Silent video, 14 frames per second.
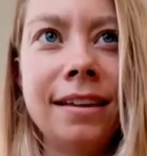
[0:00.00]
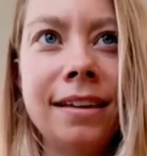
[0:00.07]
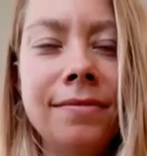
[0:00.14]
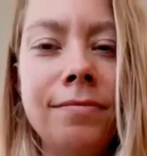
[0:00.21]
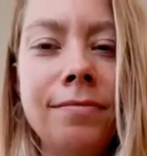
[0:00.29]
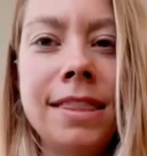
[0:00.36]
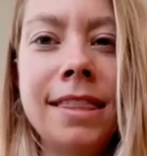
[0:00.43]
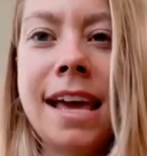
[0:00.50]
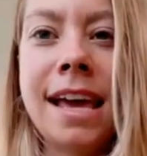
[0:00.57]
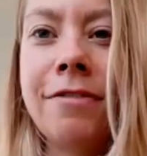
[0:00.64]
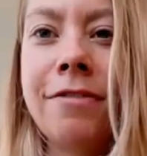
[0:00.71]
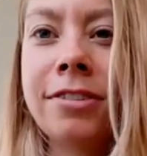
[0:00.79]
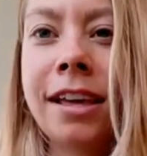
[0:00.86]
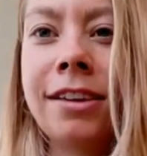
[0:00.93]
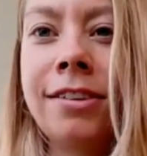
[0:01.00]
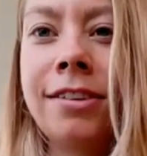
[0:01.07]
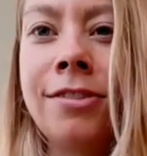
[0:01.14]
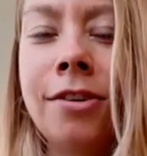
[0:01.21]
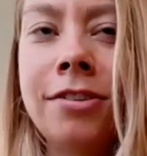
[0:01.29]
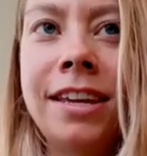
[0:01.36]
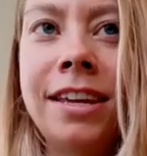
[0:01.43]
with the effort that you know
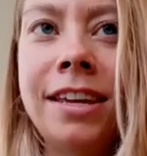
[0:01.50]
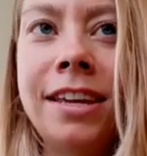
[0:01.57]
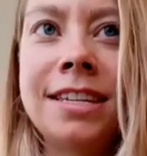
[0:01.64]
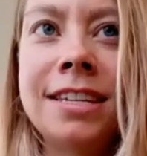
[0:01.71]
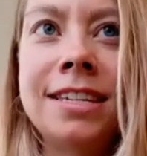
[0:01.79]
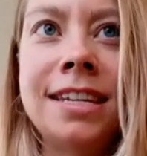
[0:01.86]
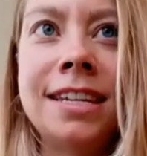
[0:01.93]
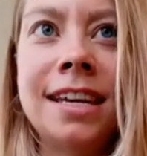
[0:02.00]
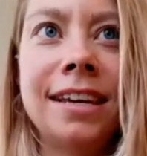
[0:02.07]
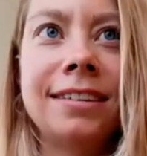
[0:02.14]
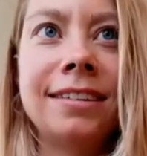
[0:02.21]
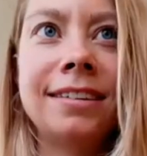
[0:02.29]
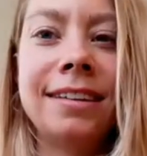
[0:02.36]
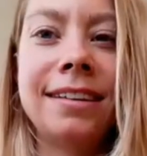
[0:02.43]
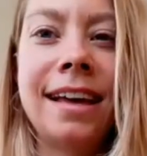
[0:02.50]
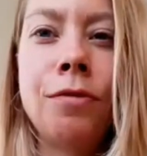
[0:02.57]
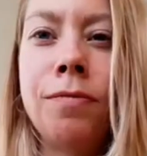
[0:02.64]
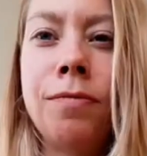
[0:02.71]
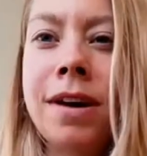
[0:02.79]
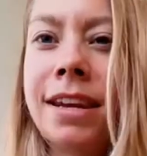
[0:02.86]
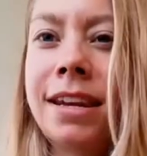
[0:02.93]
you need to take,
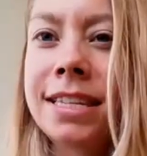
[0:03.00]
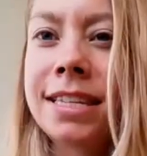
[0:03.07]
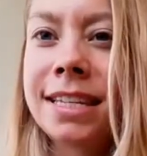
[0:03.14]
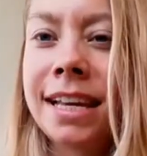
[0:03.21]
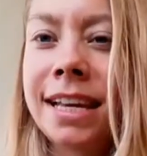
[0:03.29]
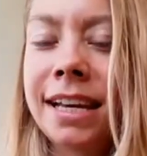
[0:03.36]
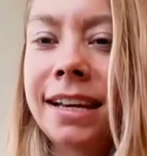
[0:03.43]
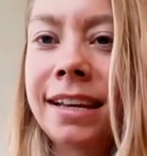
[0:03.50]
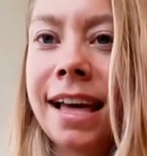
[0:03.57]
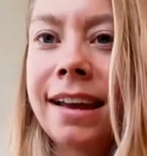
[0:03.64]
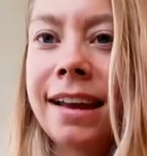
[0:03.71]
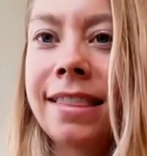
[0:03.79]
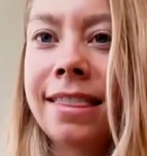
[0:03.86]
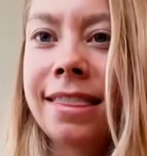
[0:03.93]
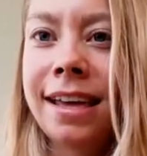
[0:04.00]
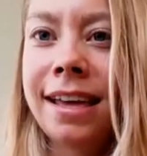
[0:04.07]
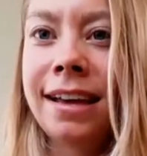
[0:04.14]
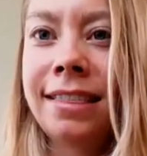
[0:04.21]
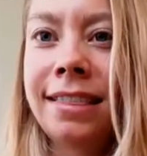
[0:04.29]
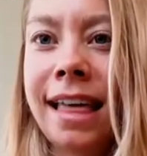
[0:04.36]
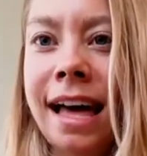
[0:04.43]
and witnessing that
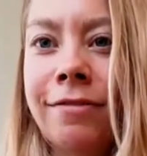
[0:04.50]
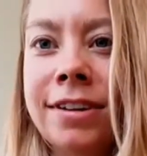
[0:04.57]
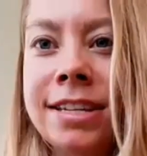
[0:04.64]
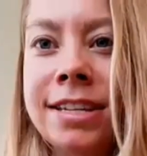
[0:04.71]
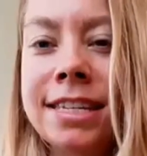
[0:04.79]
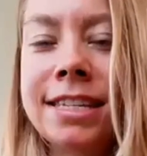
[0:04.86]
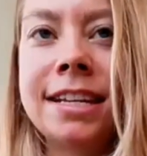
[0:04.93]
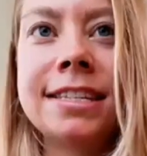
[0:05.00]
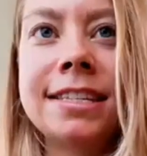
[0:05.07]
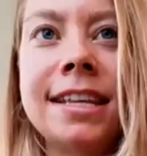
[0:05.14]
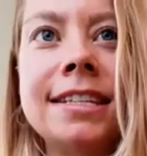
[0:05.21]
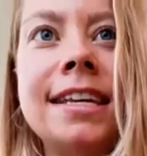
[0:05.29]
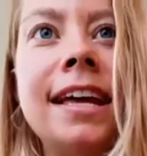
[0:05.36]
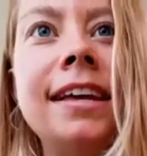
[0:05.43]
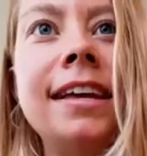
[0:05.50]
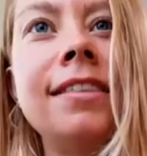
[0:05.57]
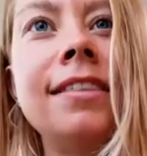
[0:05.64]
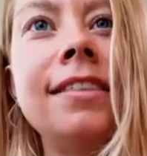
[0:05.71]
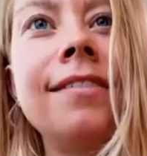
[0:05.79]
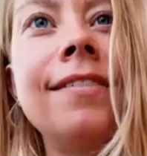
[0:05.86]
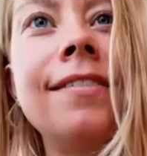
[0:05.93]
thing, that resistance that's getting in
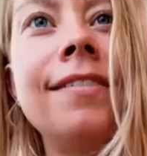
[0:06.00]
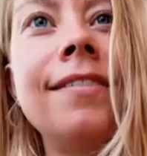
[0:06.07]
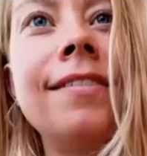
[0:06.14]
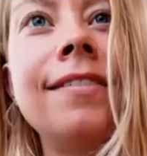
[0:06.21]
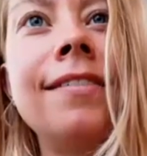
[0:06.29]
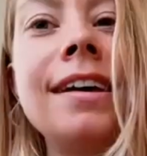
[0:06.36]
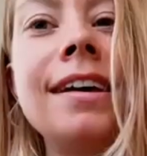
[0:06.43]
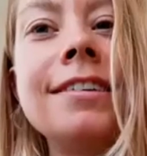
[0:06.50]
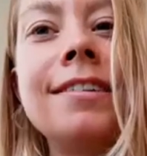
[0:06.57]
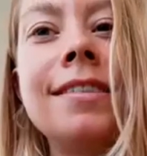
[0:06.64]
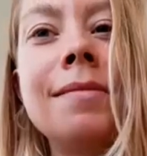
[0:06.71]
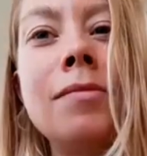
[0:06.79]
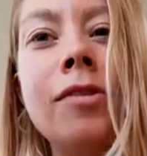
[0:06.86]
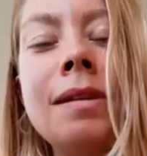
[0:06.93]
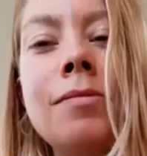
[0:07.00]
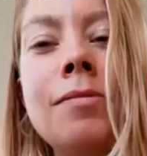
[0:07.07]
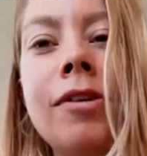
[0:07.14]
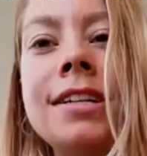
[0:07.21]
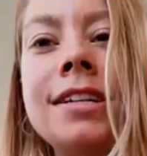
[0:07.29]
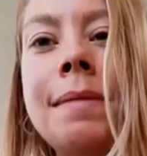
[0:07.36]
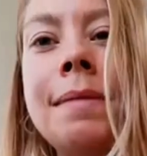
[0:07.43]
the way. So the more and
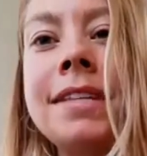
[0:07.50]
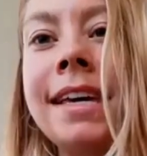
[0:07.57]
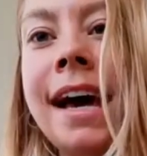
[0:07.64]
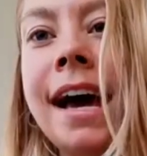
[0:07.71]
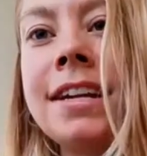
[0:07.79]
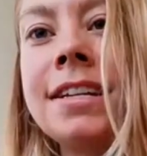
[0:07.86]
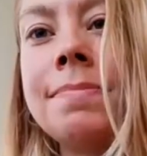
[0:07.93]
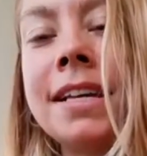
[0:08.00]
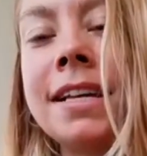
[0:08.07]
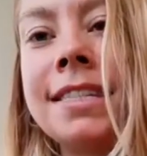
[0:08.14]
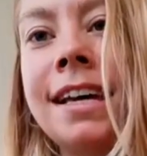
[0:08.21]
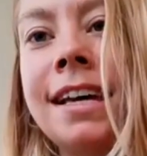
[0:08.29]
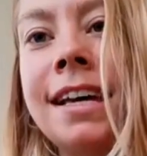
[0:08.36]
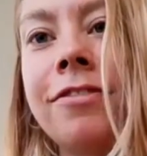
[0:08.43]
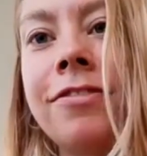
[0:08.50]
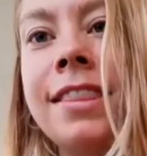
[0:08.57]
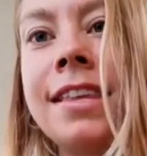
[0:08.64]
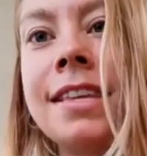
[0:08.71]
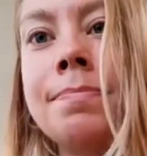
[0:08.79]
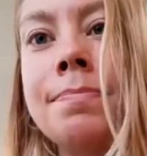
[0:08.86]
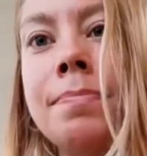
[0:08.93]
more times I catch myself in
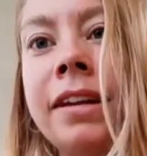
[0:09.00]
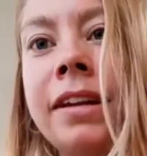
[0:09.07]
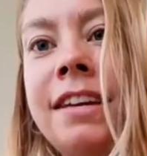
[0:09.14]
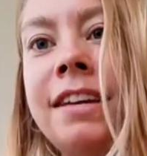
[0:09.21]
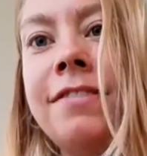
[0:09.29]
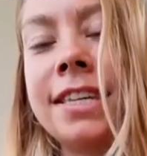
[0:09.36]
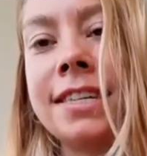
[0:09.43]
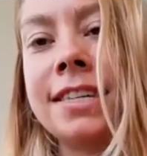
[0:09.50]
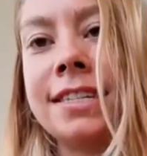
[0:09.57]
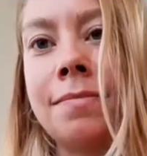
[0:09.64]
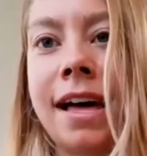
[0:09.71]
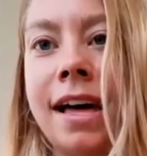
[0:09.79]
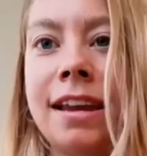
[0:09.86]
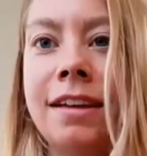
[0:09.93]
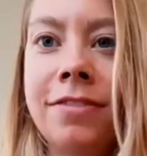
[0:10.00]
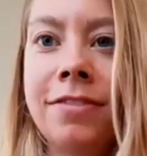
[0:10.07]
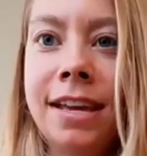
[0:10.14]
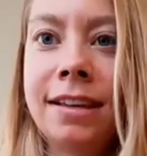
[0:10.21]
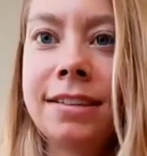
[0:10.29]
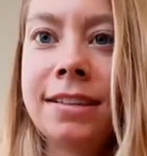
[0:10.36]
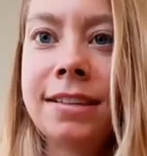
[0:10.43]
this belief system that if
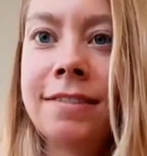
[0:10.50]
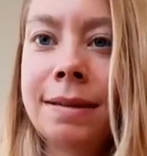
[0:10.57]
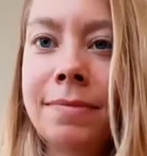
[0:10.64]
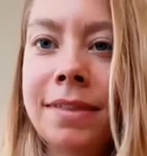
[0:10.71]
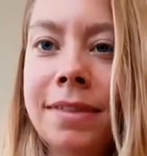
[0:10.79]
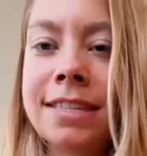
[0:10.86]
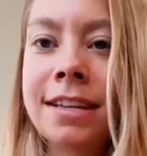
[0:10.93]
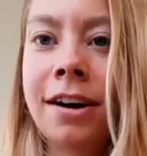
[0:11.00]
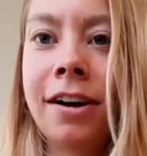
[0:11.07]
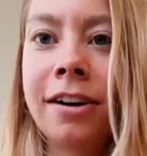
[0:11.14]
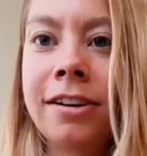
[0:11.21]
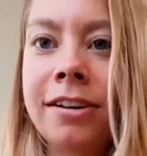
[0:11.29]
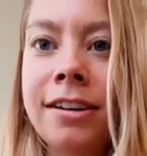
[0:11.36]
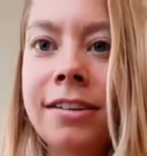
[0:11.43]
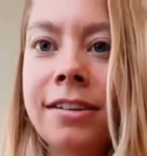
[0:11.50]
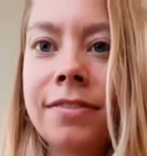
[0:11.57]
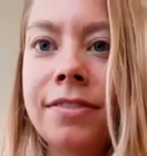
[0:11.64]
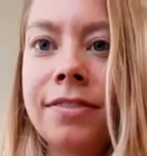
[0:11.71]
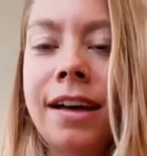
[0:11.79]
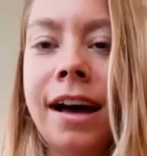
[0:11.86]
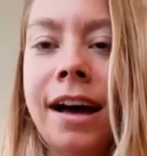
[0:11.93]
thing if something is hard,
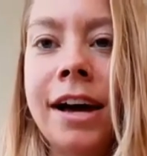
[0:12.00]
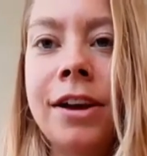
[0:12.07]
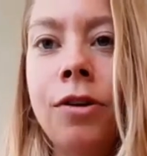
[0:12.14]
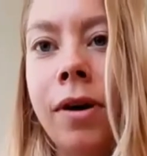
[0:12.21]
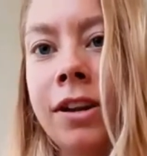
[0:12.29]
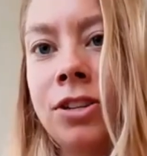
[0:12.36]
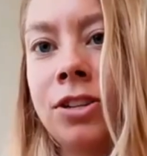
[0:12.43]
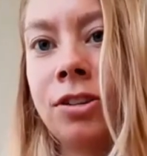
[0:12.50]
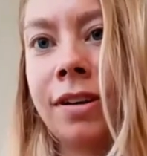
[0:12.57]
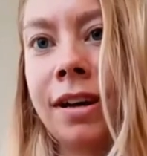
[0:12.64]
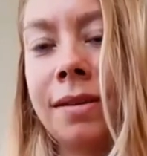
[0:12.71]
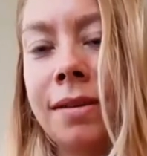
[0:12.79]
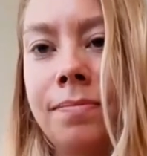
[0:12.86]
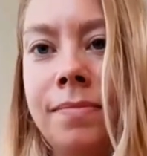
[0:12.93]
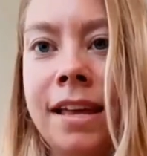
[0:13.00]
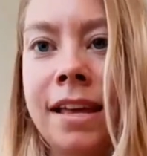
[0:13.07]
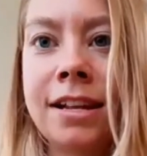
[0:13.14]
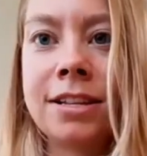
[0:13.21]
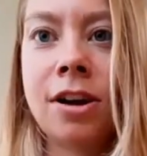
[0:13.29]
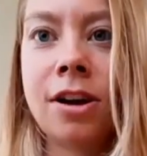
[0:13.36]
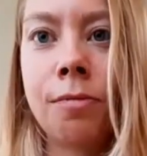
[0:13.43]
I don't want to do it and
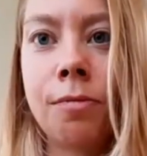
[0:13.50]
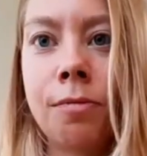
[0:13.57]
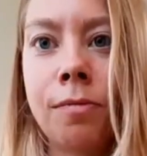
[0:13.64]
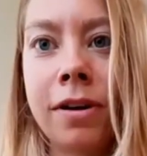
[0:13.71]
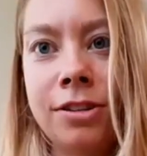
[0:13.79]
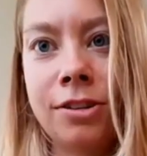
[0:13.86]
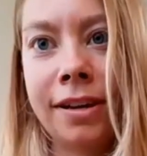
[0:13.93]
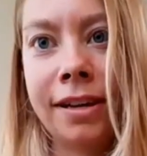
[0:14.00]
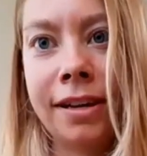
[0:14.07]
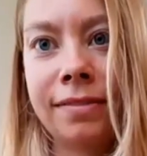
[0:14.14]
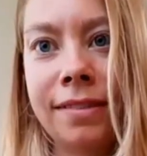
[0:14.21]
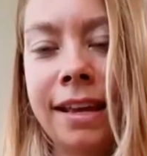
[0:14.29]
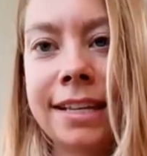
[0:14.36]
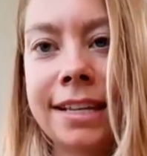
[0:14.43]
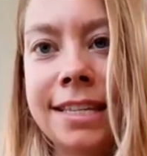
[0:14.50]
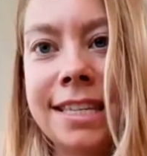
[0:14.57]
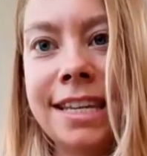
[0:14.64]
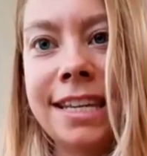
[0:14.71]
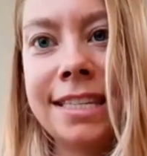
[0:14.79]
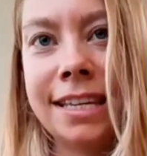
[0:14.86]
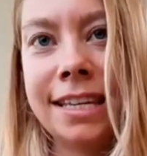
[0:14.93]
it's not worth doing unless
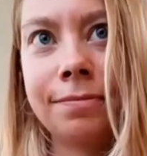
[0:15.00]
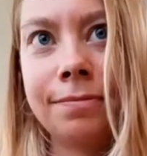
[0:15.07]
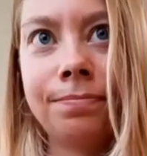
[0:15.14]
it's easy